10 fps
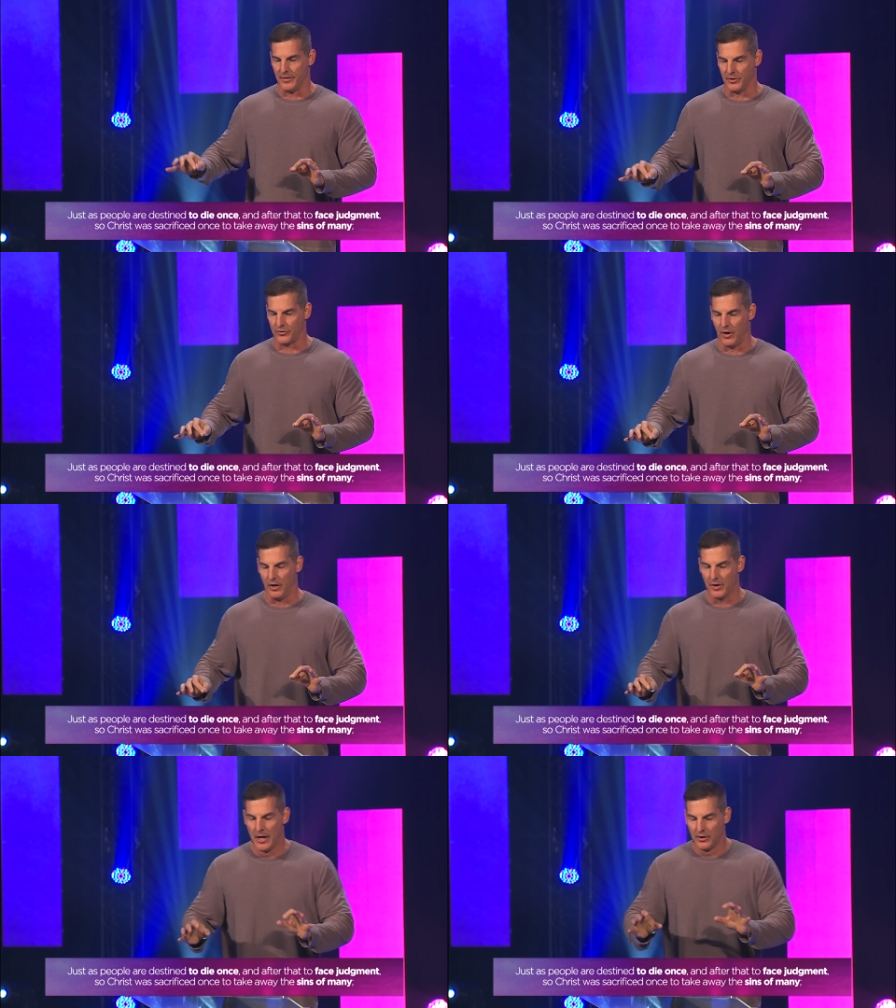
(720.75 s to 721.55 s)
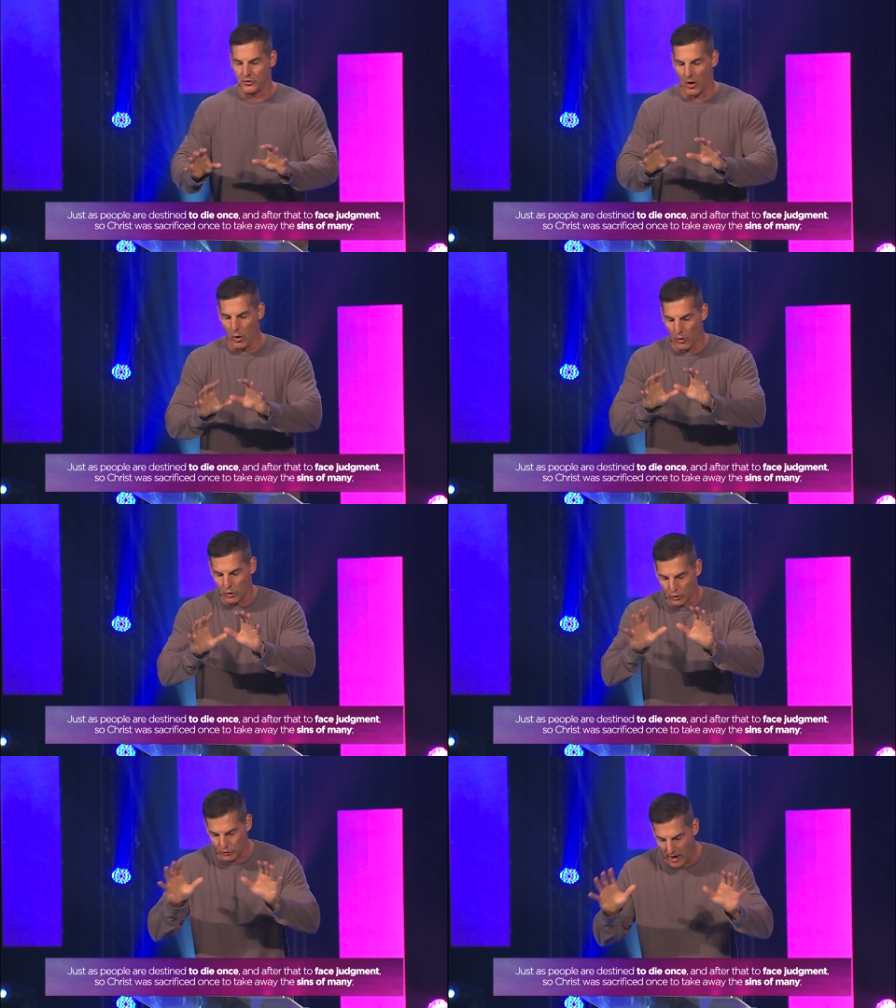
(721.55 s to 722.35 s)
to this thought. So
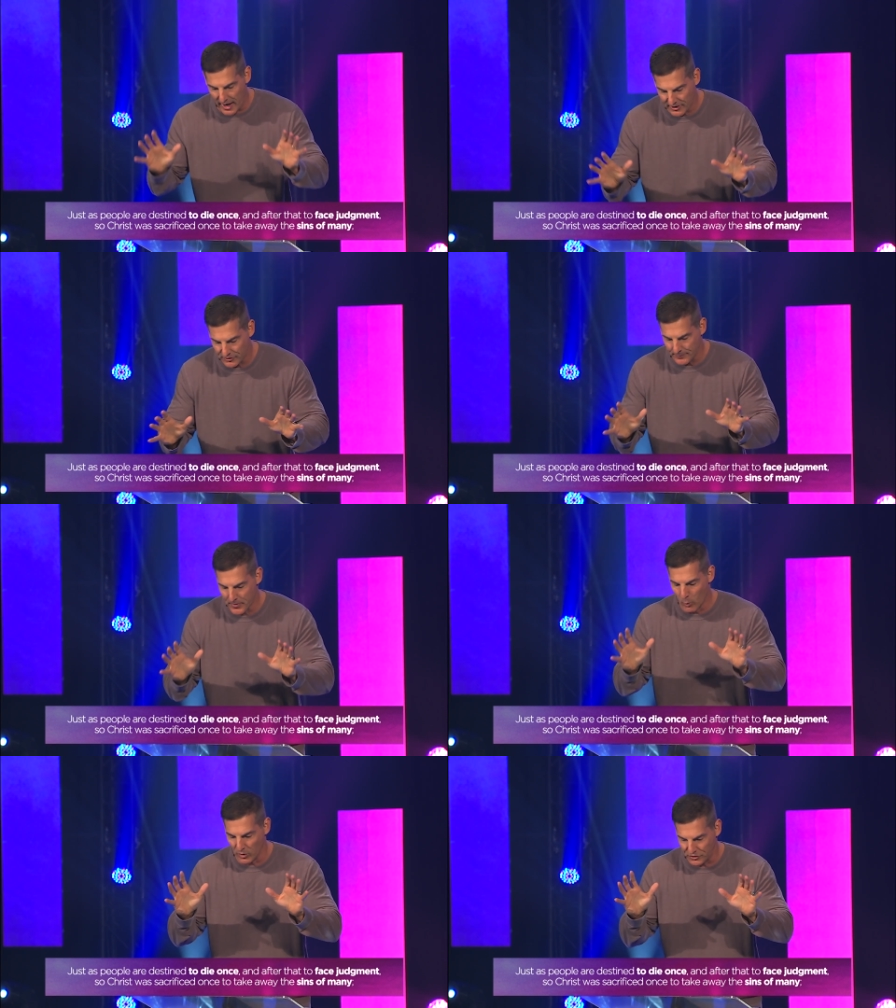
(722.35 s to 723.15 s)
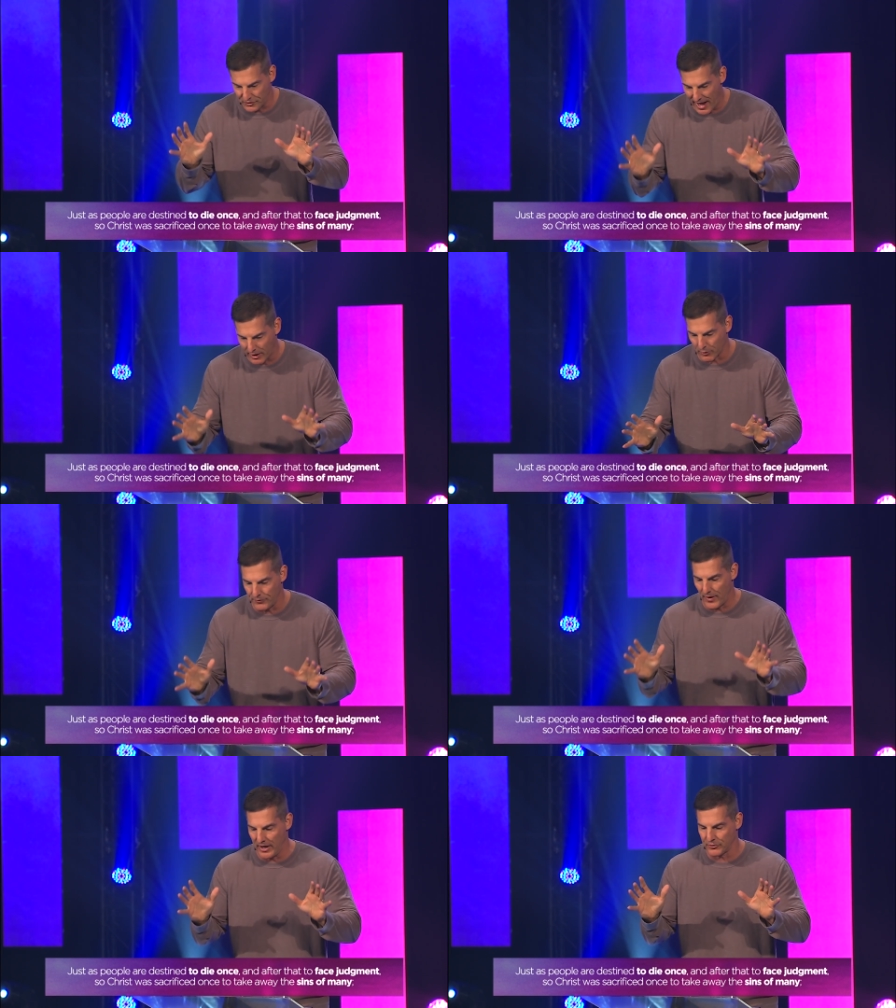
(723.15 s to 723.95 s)
Christ was
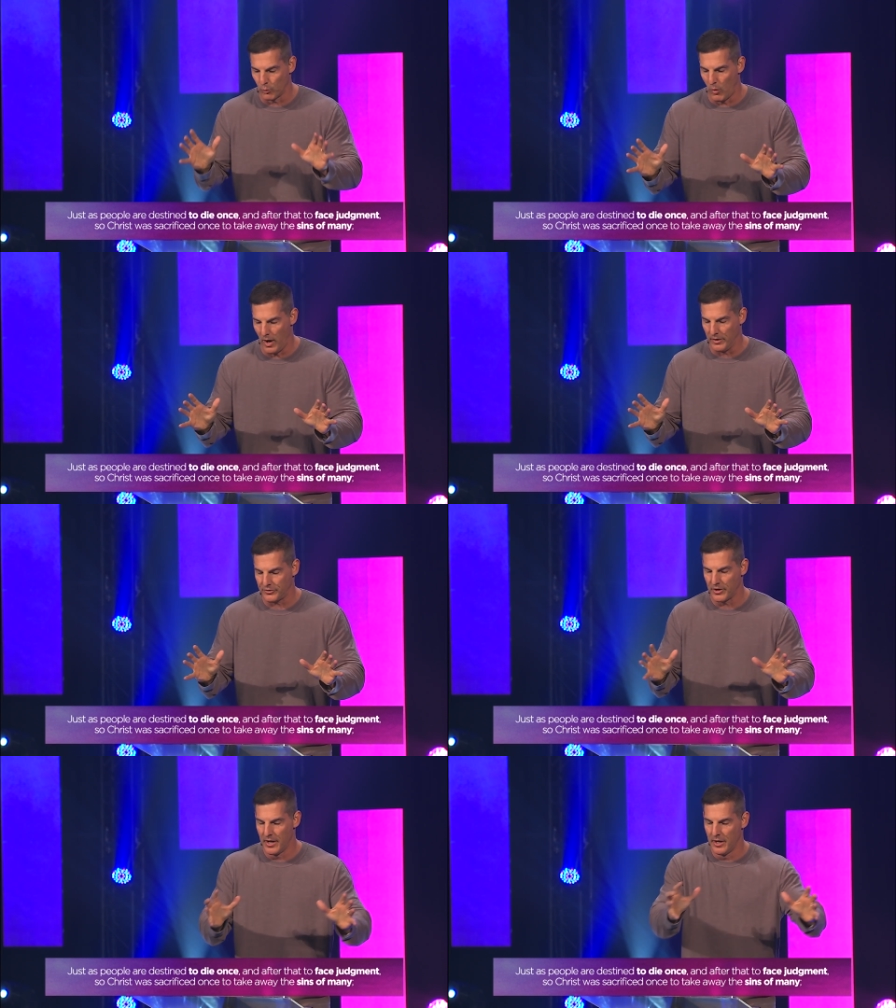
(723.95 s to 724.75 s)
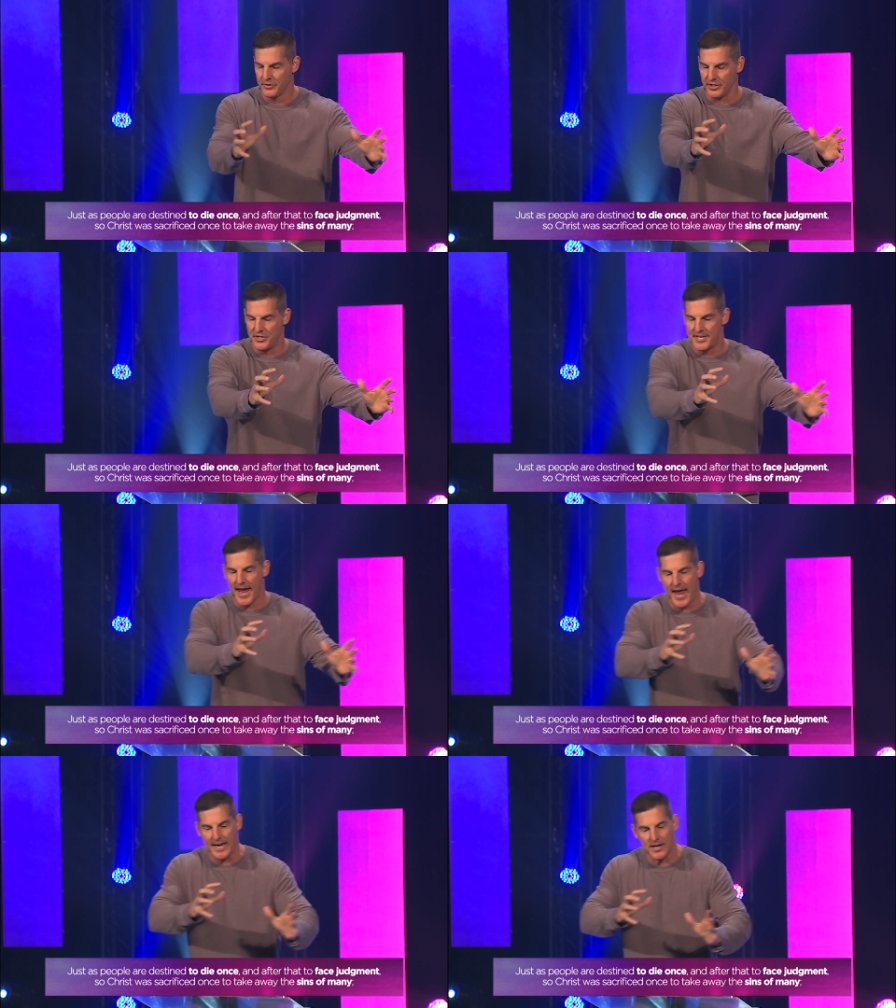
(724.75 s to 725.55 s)
sacrificed once to
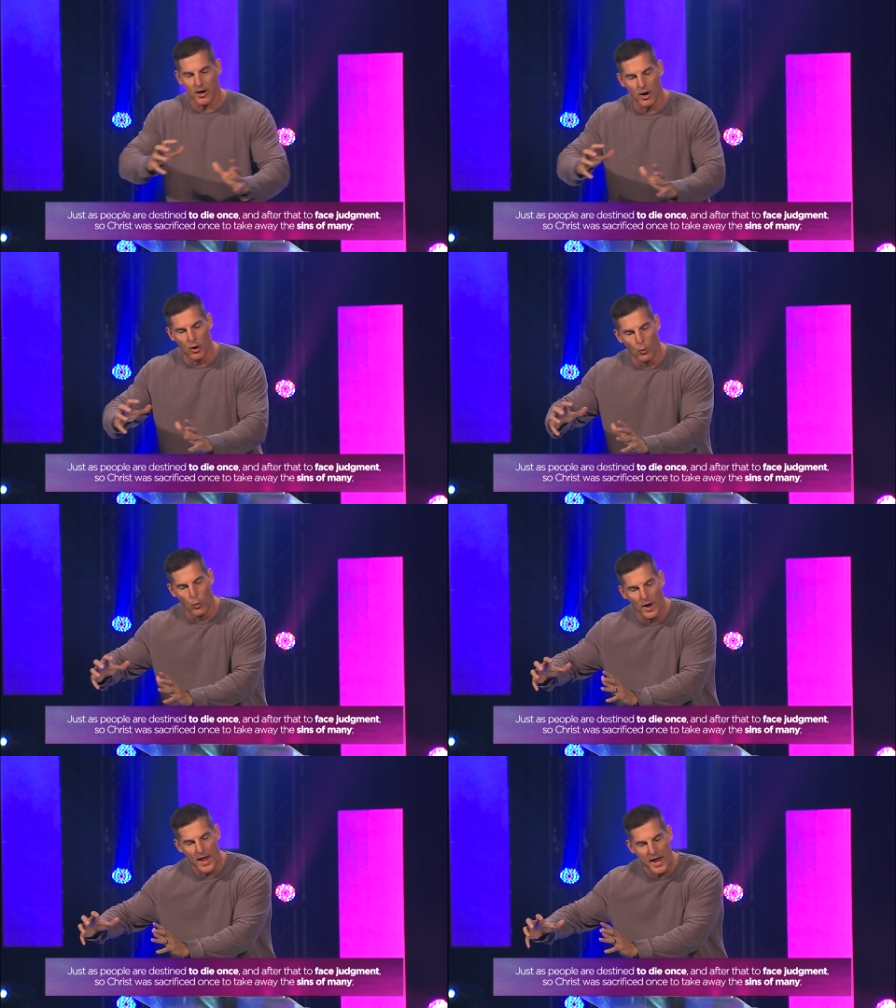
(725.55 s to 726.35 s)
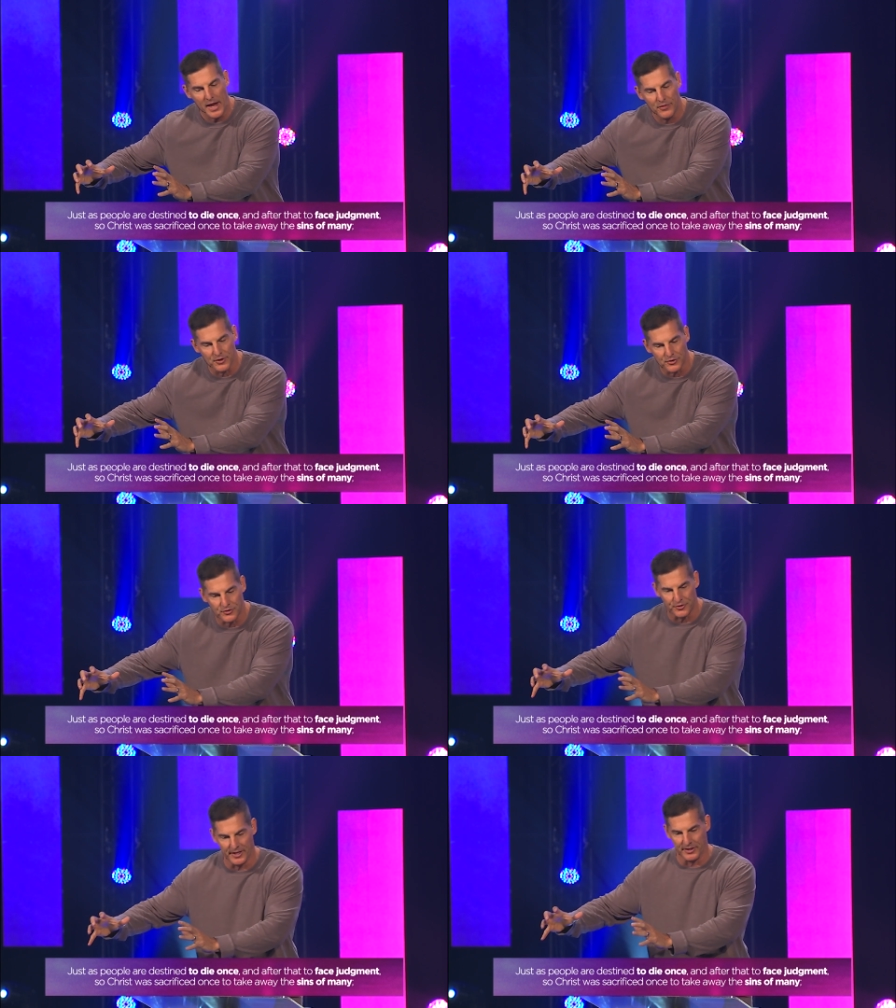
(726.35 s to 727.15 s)
take away the
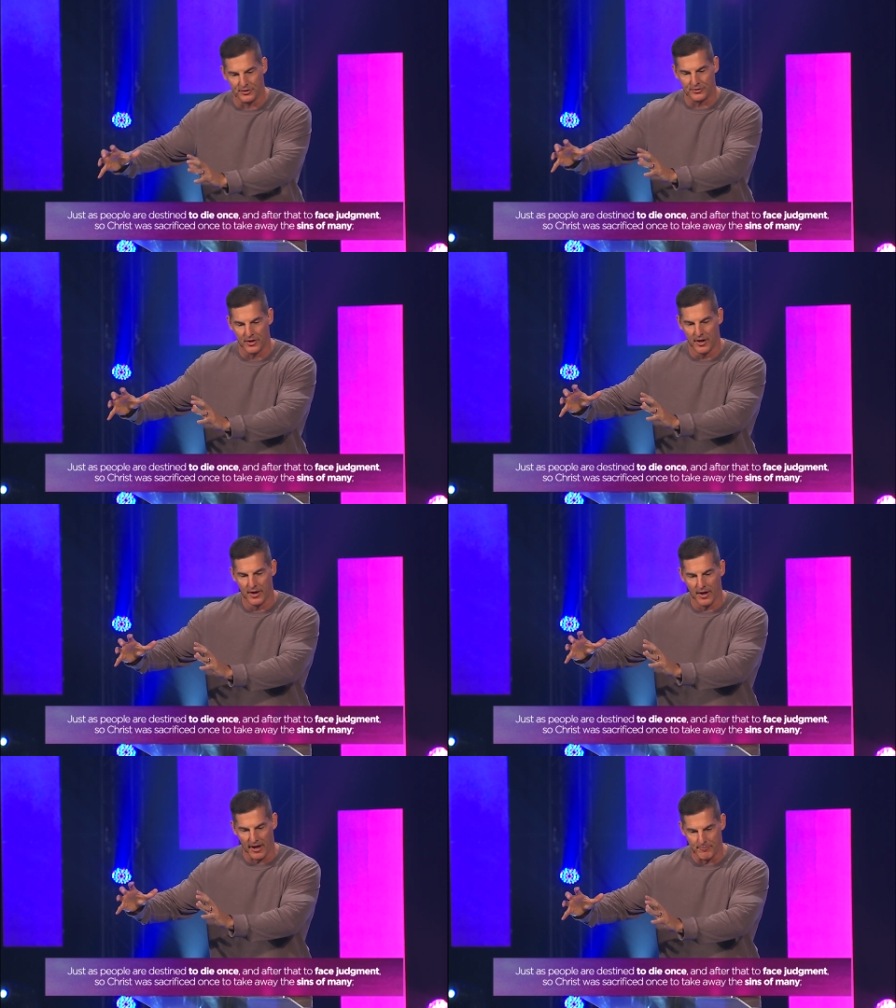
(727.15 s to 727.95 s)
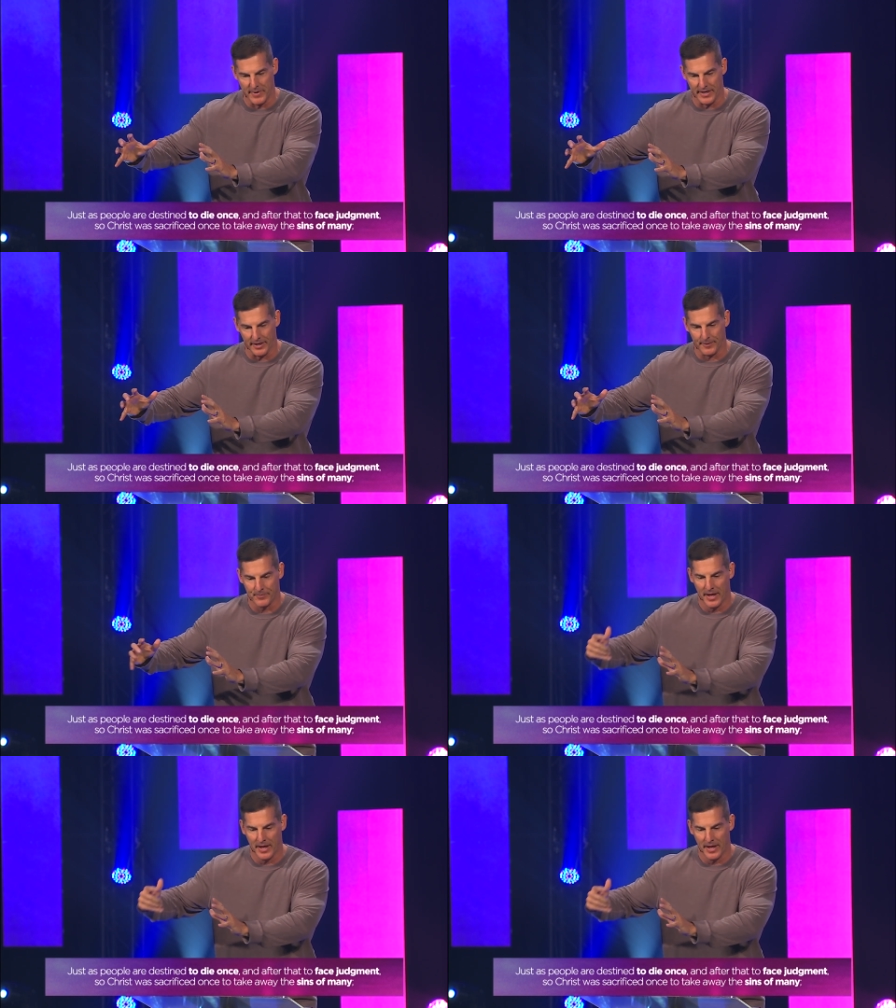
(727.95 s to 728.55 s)
sins of many.